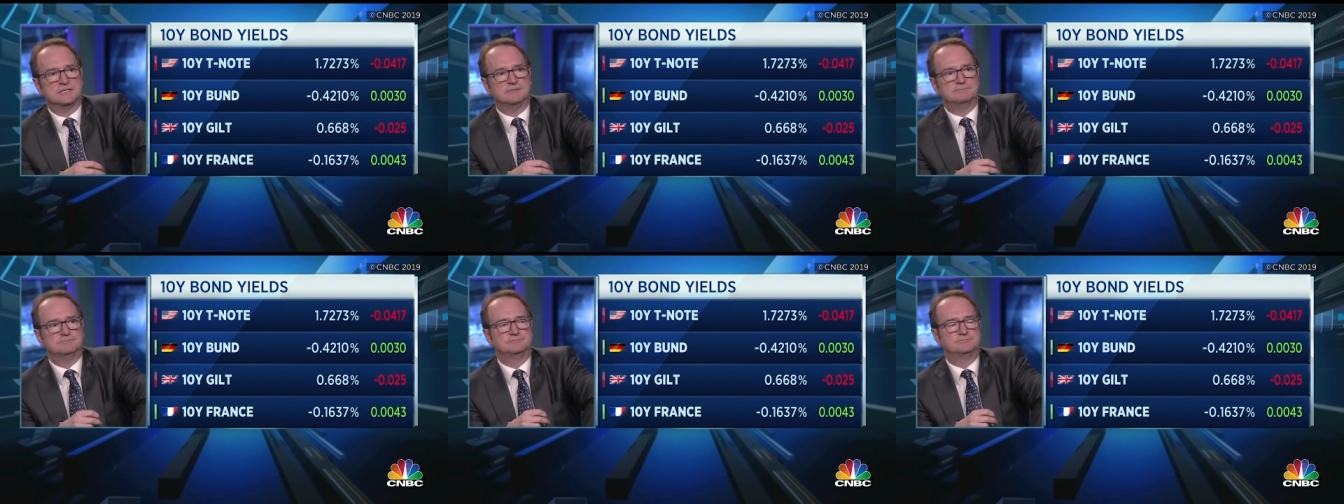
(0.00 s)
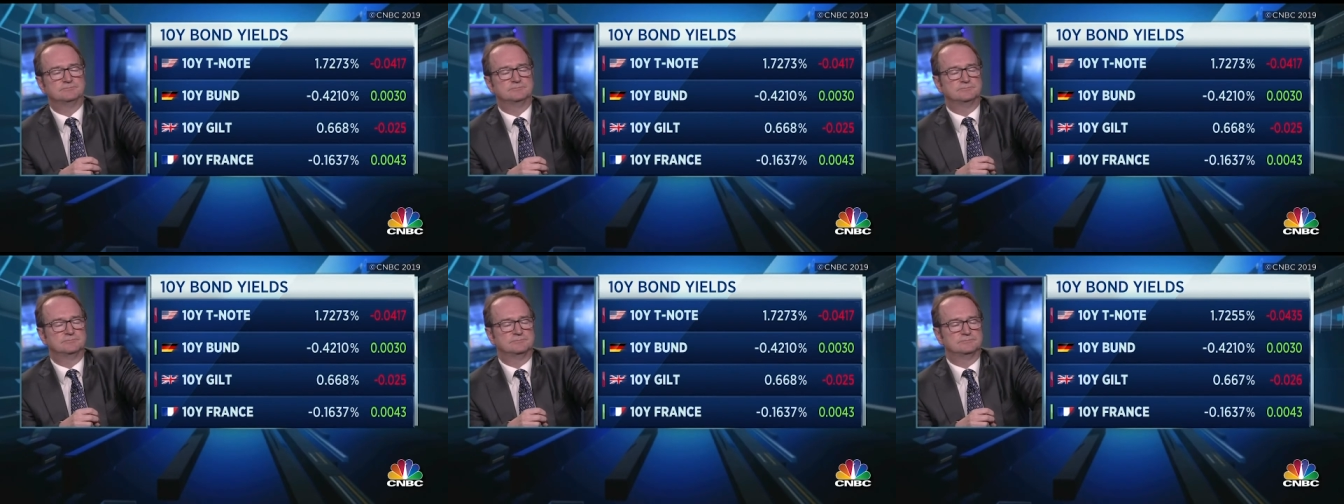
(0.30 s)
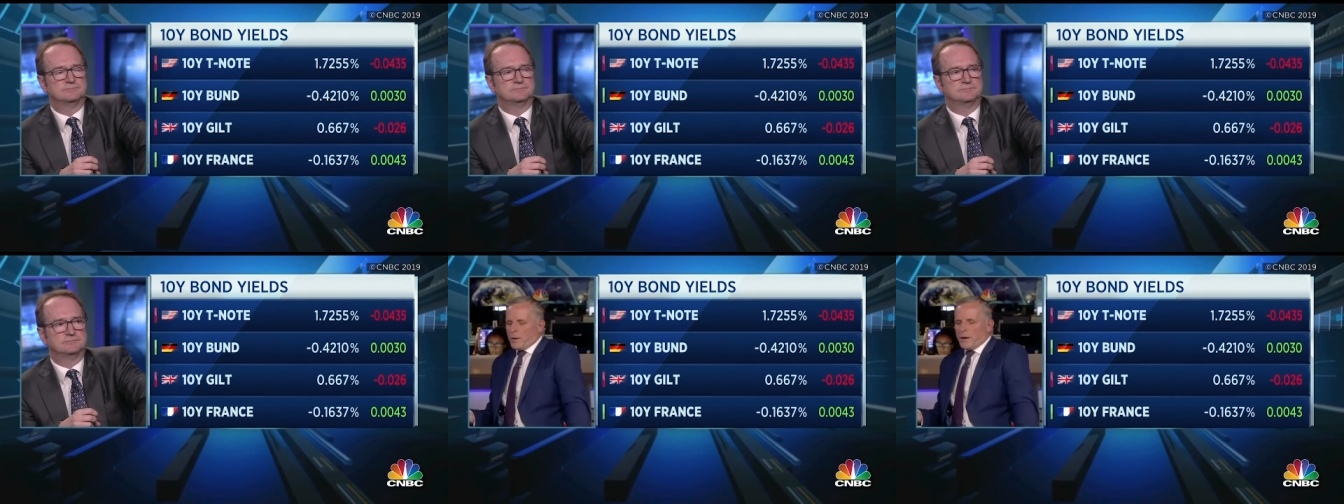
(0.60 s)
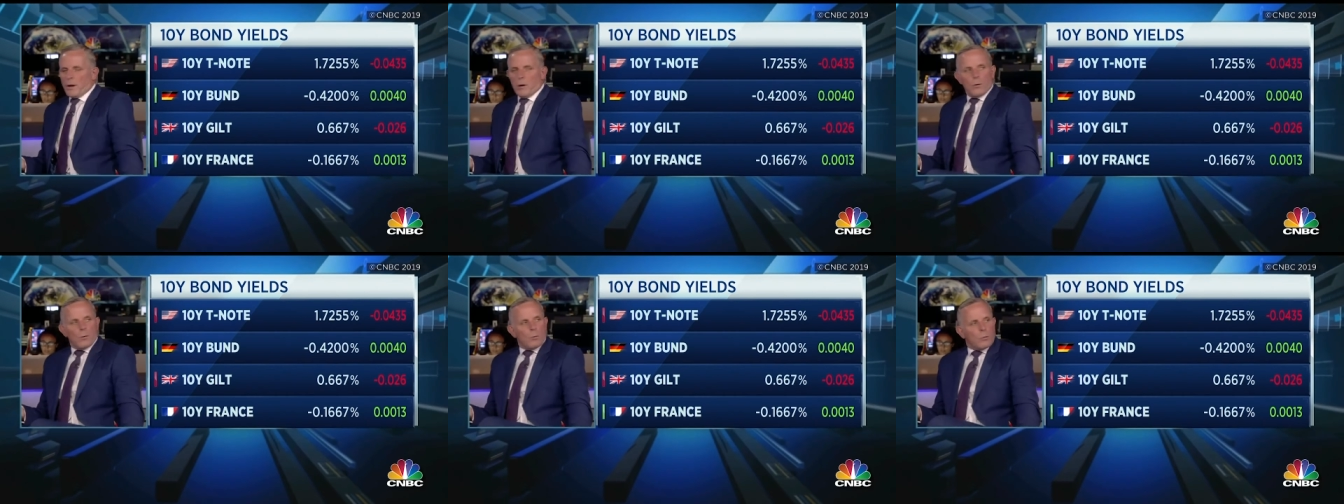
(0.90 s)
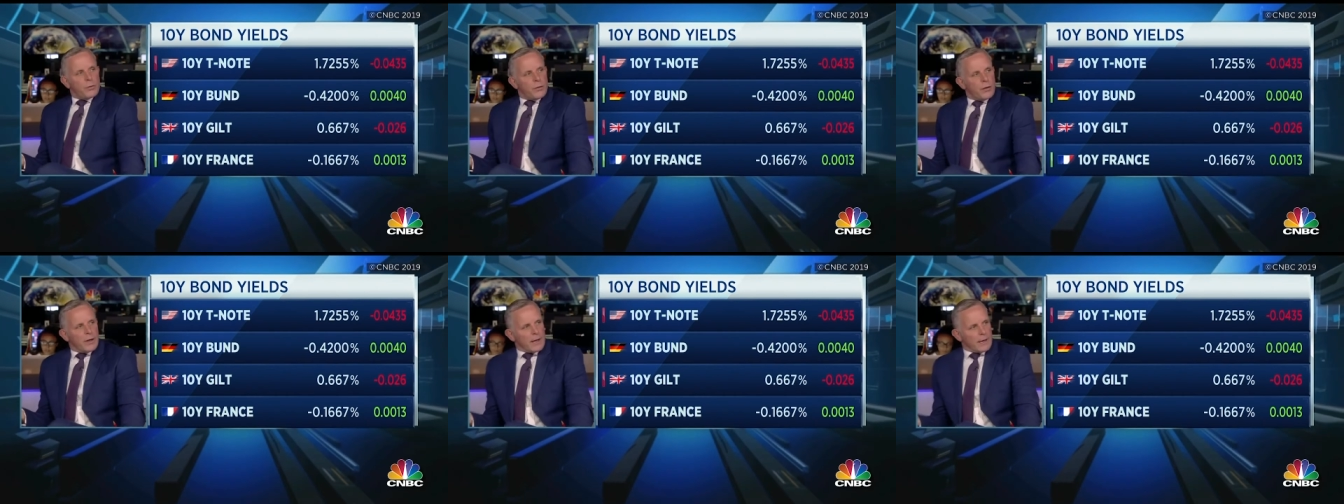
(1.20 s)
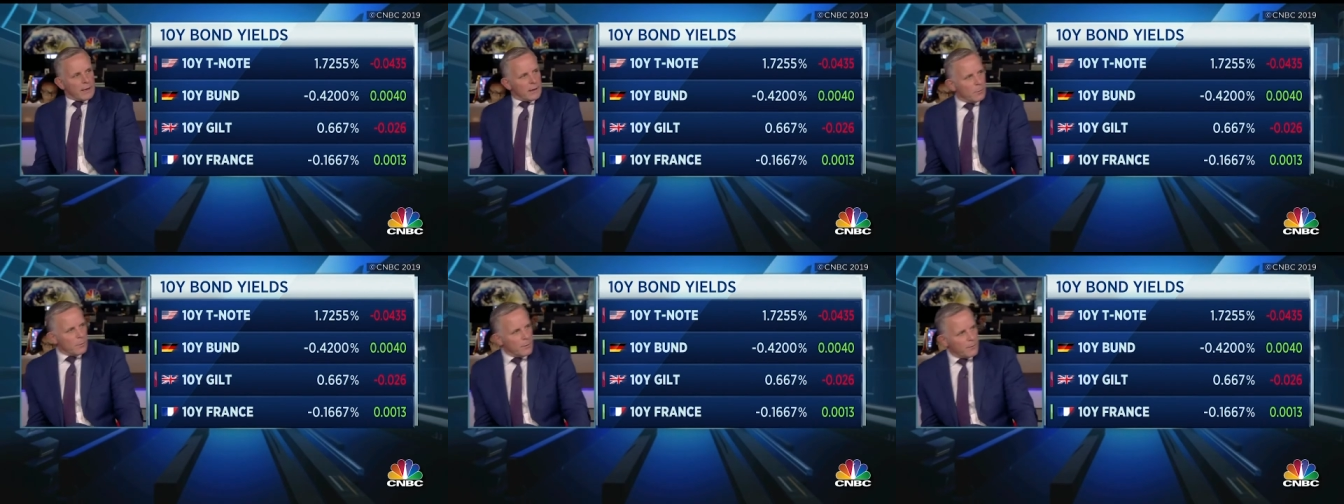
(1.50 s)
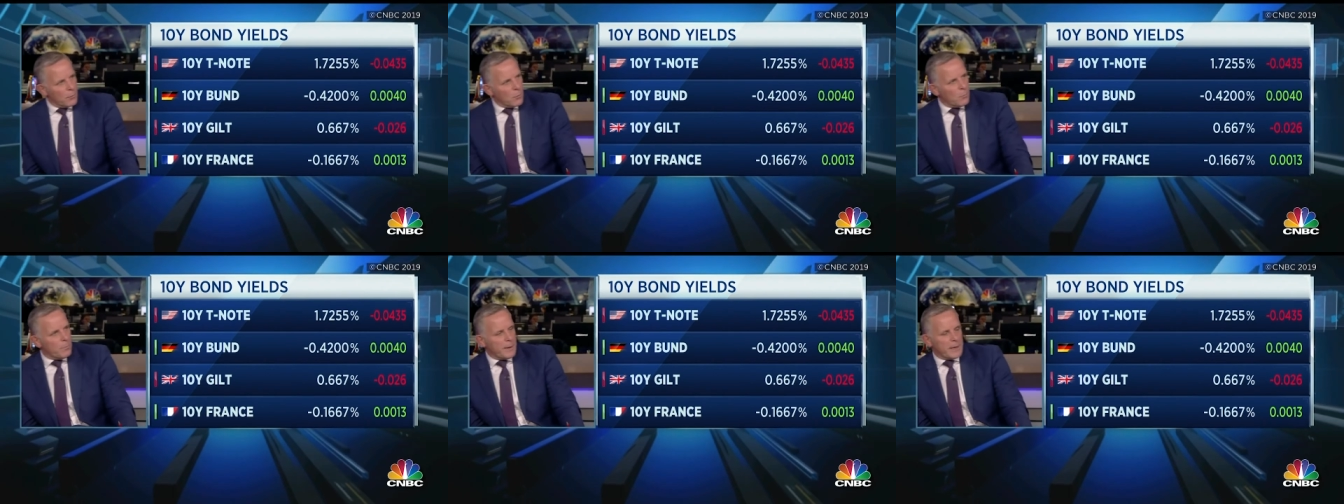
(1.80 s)
isn't that amazing that we all think we've
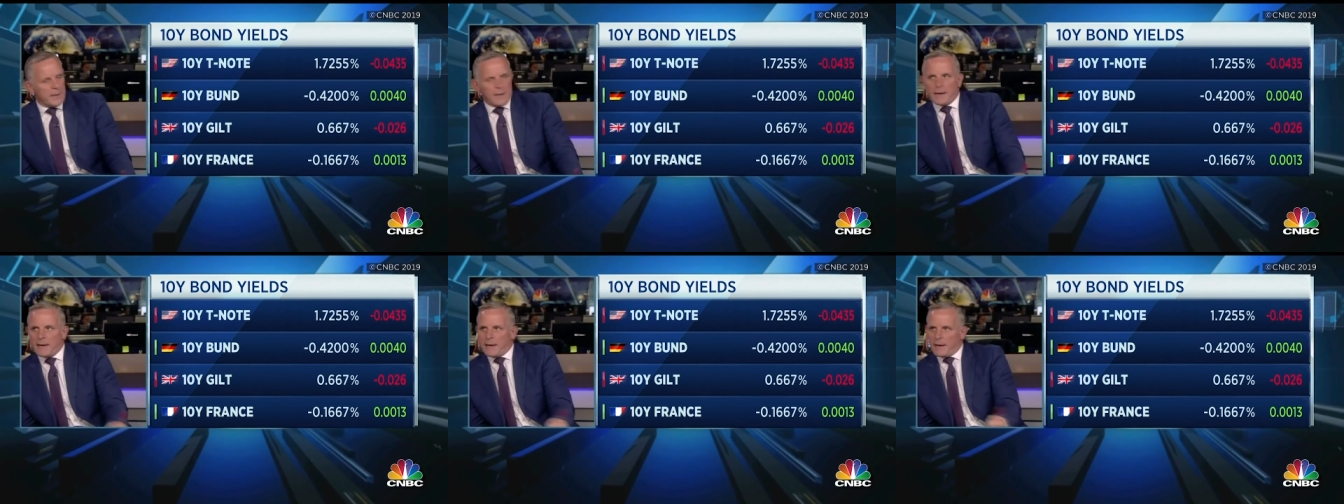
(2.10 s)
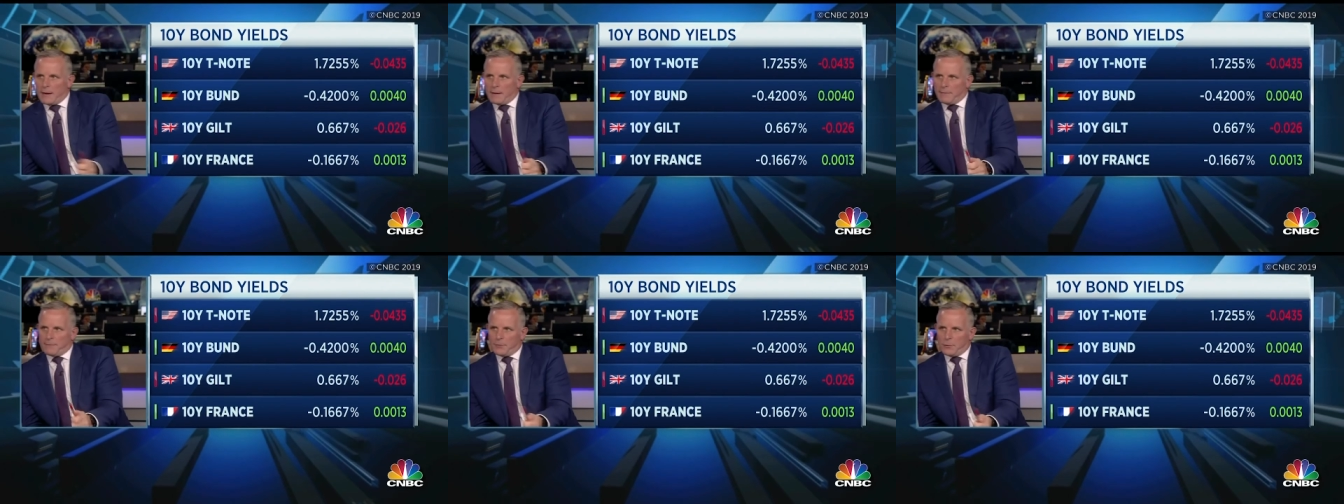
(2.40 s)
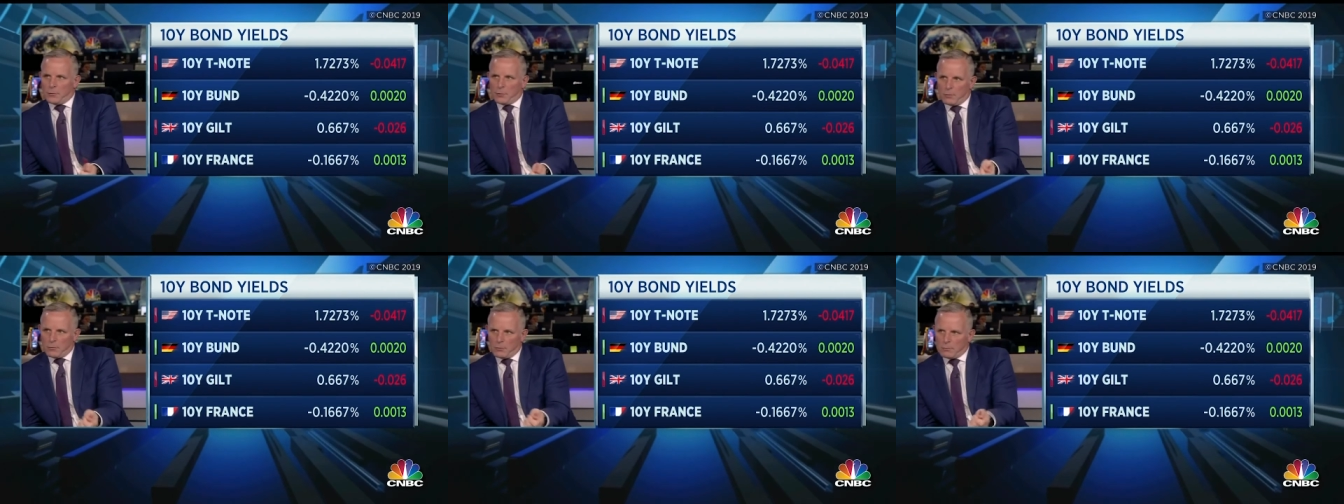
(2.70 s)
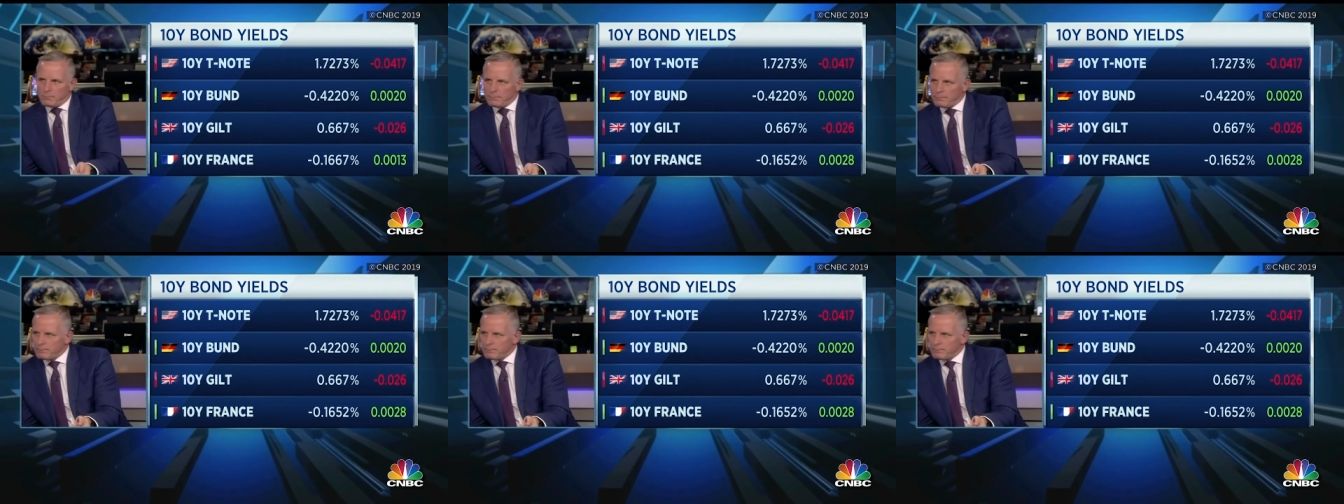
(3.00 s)
all been here for